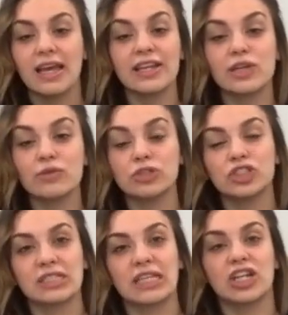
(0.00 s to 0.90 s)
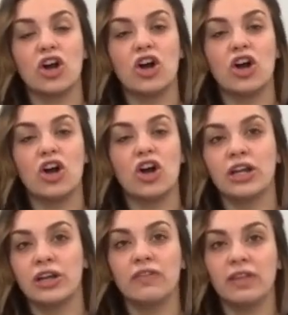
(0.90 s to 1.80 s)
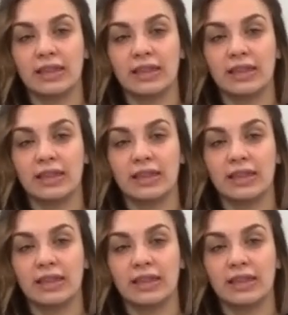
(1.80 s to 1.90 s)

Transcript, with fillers: And it was just like on and off like that.